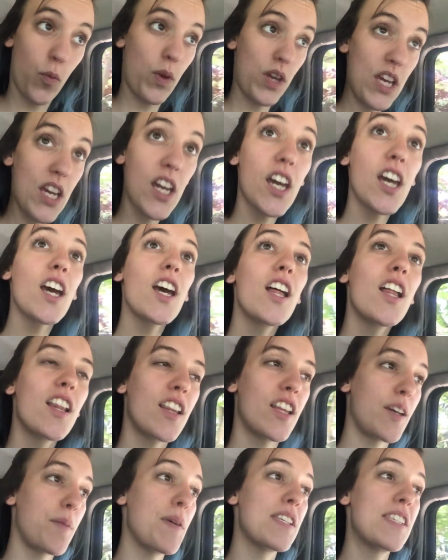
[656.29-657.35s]
week,
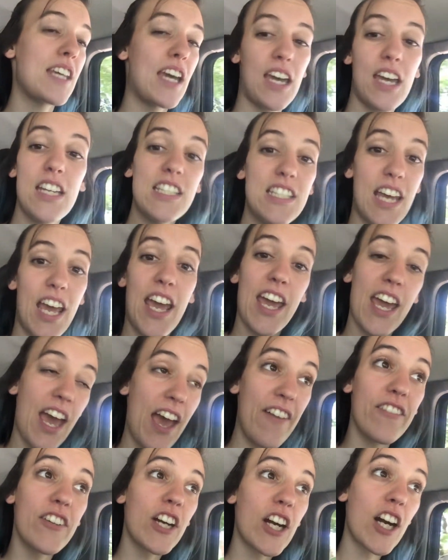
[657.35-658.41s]
like my second day
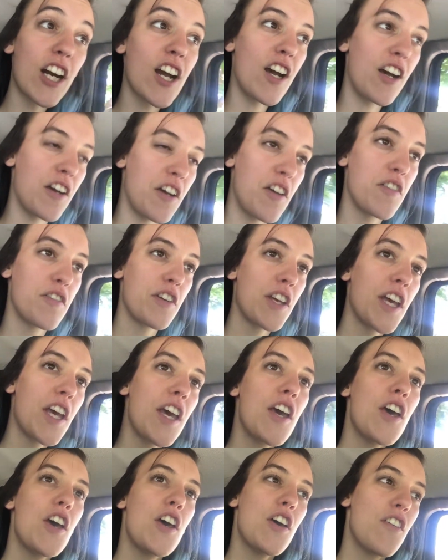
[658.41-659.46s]
ever of
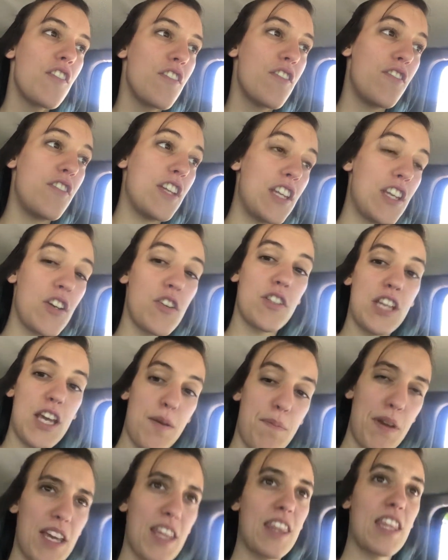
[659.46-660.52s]

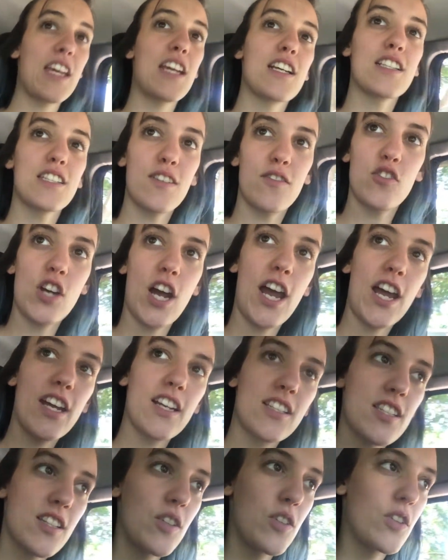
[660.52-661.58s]
videotaping things, of
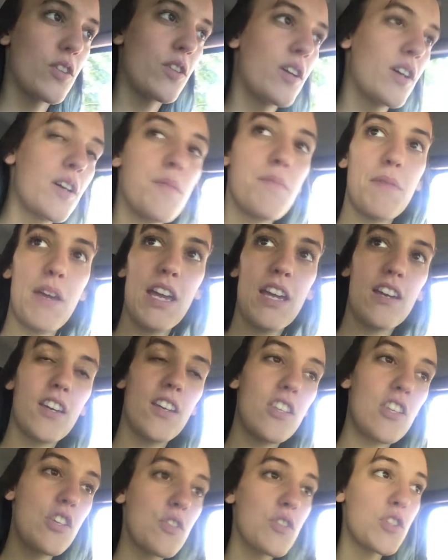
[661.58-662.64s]
trying to make
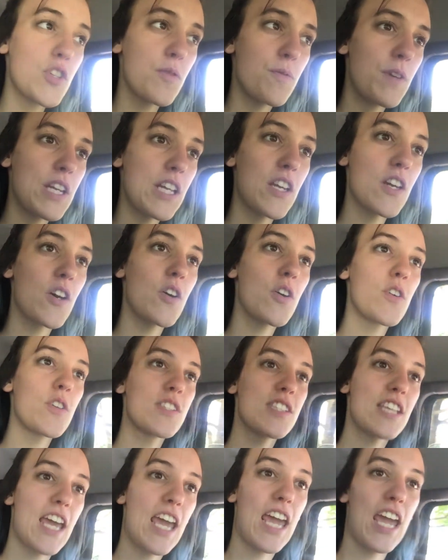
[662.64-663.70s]
YouTube
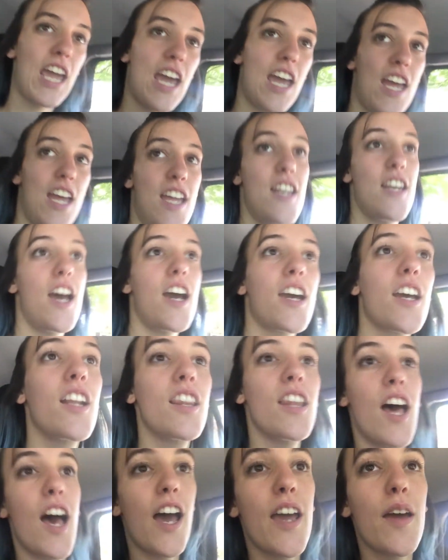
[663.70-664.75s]
videos, and not
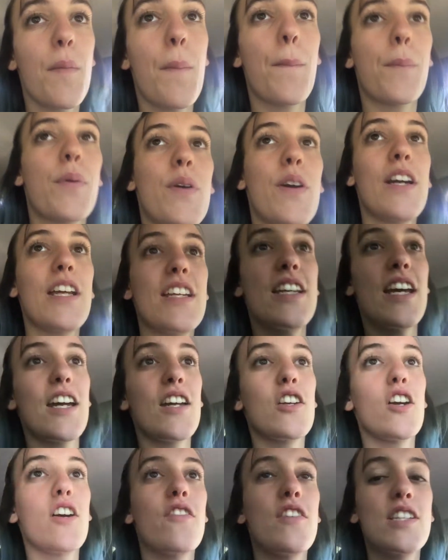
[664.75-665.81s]
gonna lie, I'm pretty
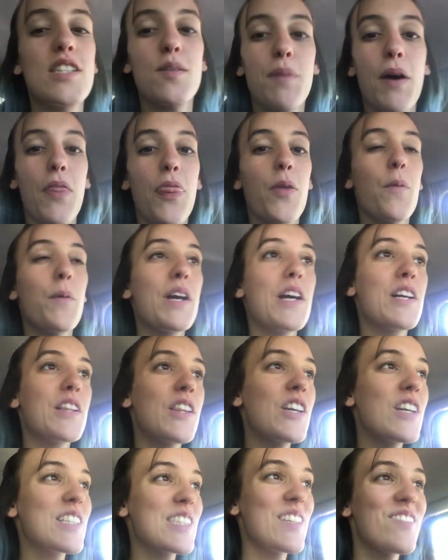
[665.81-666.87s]
dang nervous about the weird
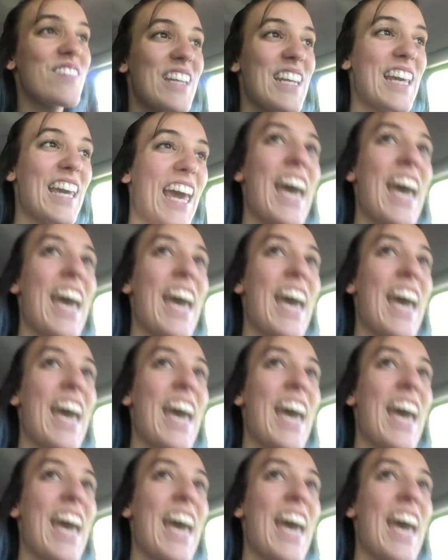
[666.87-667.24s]
looks I'm gonna